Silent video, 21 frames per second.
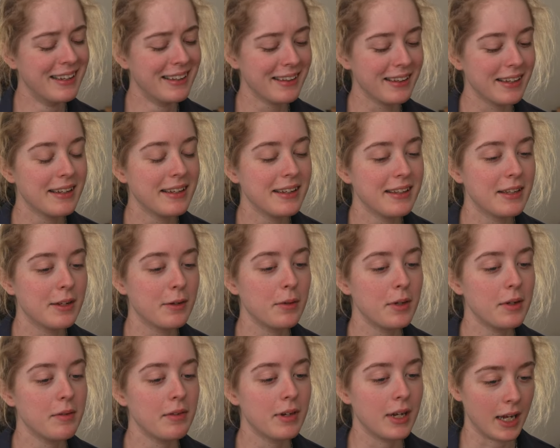They
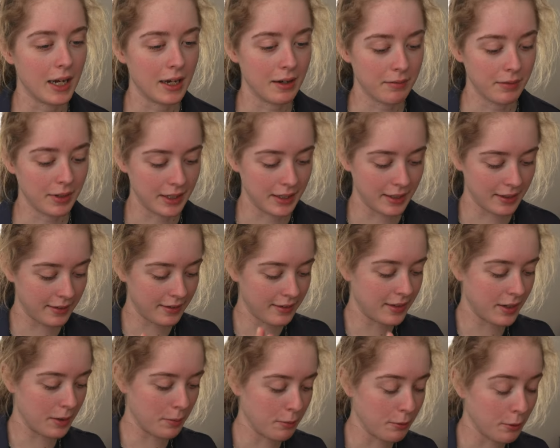don't even have like a
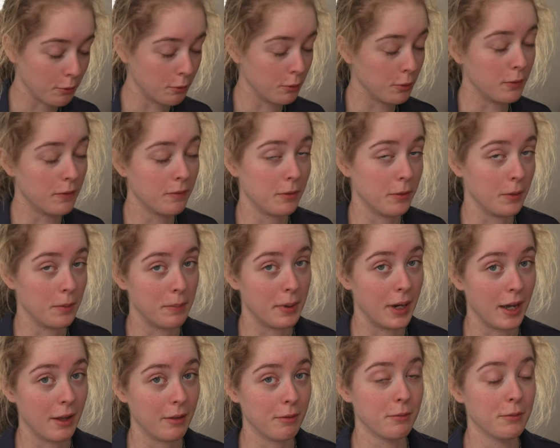separate room for a
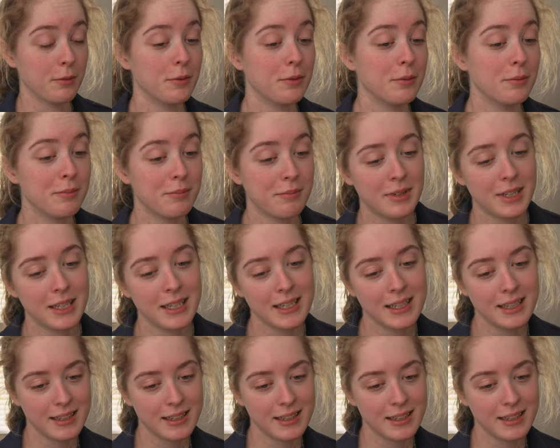bathroom.